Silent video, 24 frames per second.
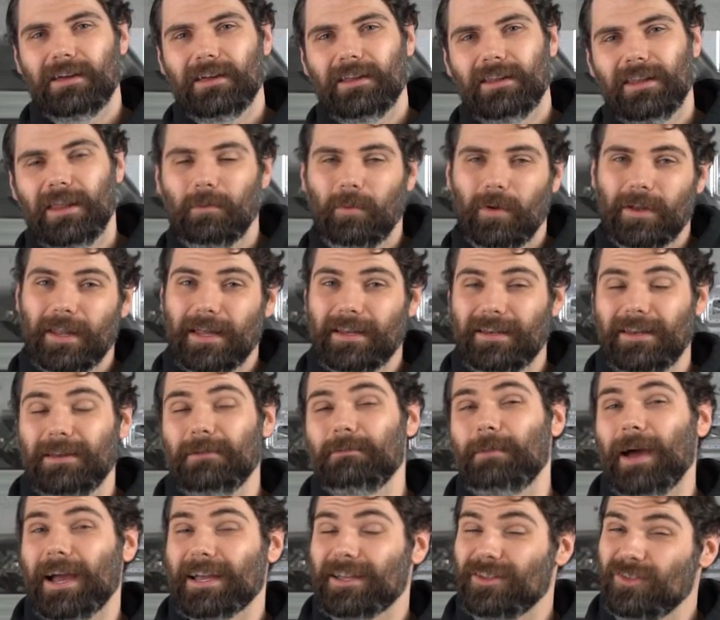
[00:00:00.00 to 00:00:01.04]
than what they did
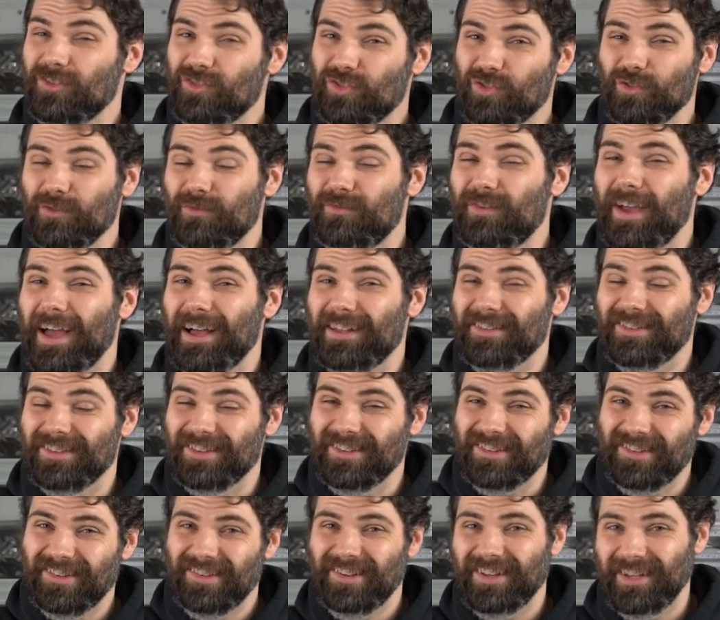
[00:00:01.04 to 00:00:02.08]
back in
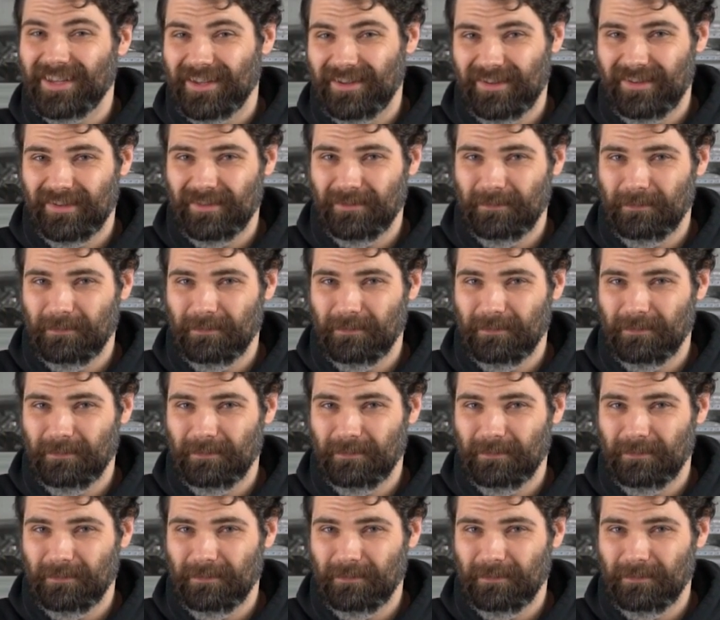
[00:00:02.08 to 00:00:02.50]
2006.